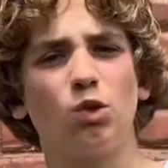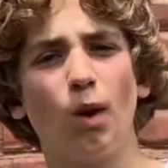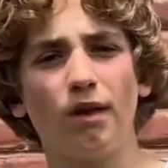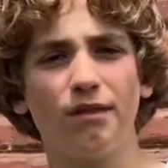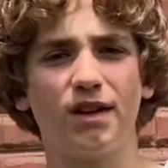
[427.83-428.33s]

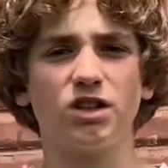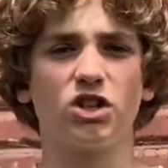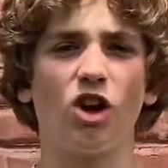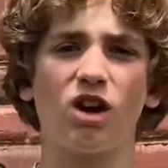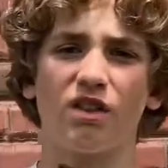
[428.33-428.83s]

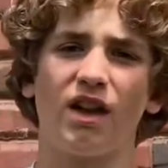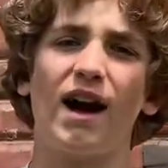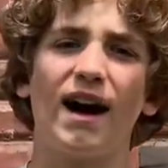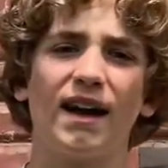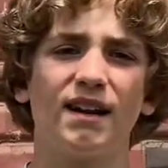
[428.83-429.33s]
12-inch heart of the
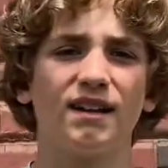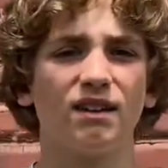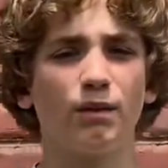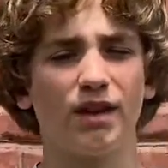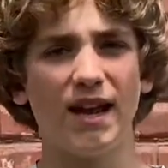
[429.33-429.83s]
hide
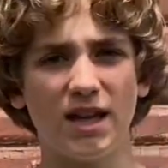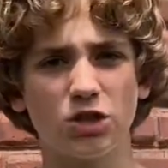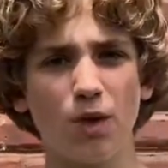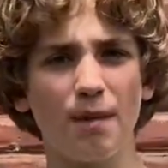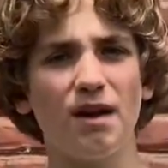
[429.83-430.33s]
with an
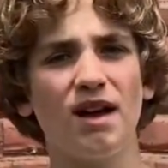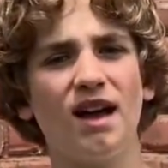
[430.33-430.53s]
H web.